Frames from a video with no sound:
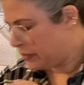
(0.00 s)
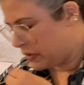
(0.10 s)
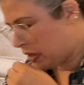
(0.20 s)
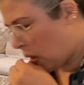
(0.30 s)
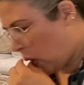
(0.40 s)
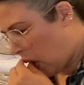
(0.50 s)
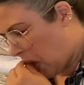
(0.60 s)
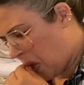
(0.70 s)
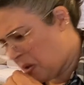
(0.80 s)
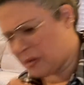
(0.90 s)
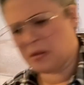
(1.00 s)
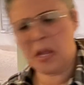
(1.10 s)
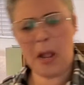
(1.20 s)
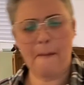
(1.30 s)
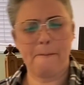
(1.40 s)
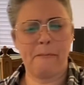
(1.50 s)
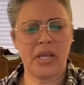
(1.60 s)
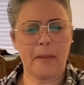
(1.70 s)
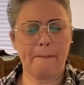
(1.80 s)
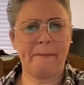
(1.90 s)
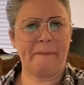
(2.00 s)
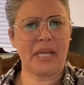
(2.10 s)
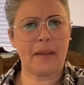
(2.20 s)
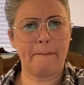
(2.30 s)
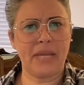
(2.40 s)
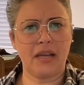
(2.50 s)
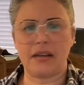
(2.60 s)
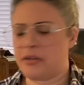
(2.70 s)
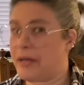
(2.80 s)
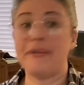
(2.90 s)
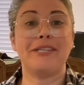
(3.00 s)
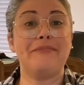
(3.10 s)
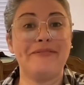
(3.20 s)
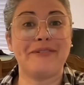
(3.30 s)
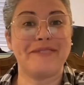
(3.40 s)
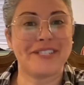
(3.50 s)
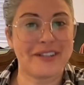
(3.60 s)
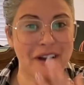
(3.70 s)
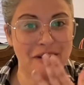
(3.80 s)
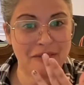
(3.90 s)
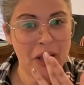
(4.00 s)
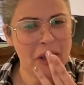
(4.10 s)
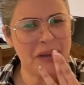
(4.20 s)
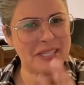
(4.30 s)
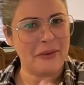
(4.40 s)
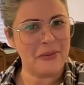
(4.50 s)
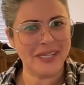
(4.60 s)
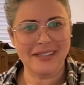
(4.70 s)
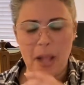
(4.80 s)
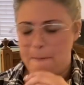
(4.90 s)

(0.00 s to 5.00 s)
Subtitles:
So, oh, pat, pat, pat. Oh, that must have been from the scarf. I was like, what?